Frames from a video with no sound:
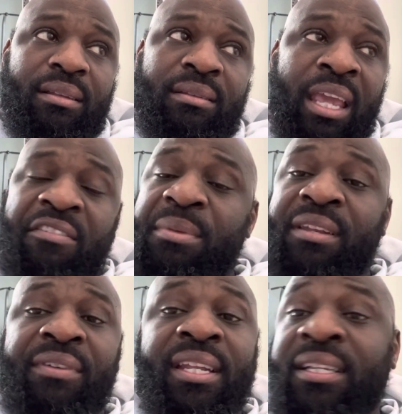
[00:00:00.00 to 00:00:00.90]
David
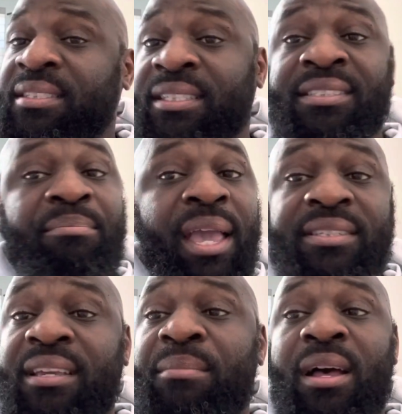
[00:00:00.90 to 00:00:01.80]
Benavidez is the
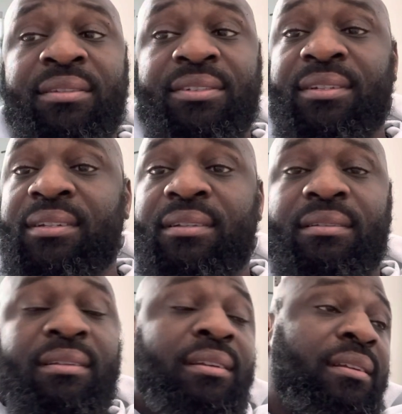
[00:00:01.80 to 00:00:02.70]
Mexican monster.
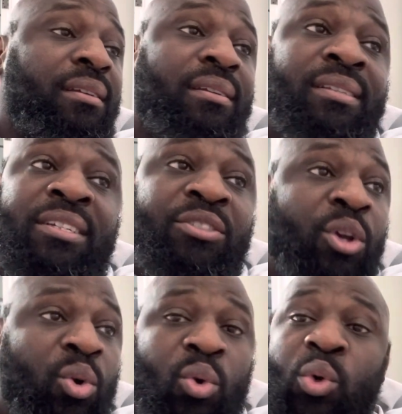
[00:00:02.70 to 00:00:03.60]
There's
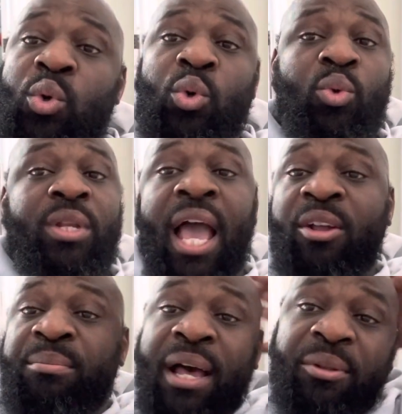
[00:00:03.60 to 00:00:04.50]
no
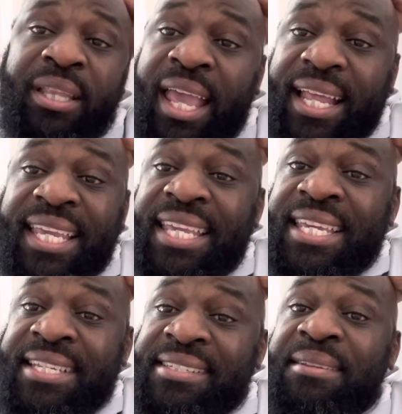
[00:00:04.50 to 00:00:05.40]
doubt about that. He
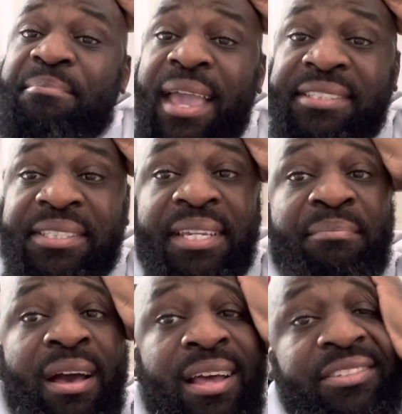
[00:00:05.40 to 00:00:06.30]
is the Mexican
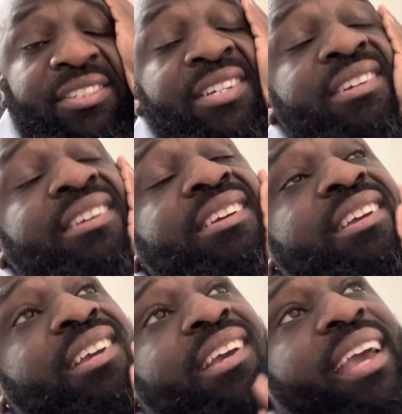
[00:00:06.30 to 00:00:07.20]
monster.
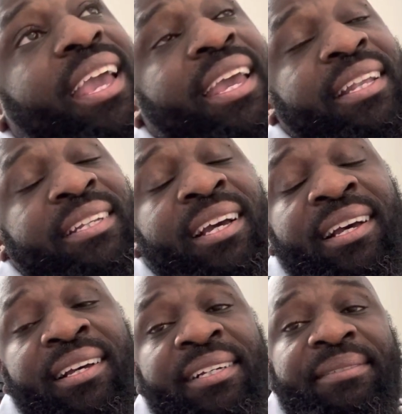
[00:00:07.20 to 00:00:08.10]
And
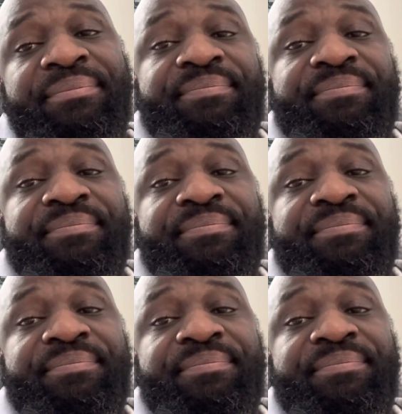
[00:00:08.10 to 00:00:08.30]
I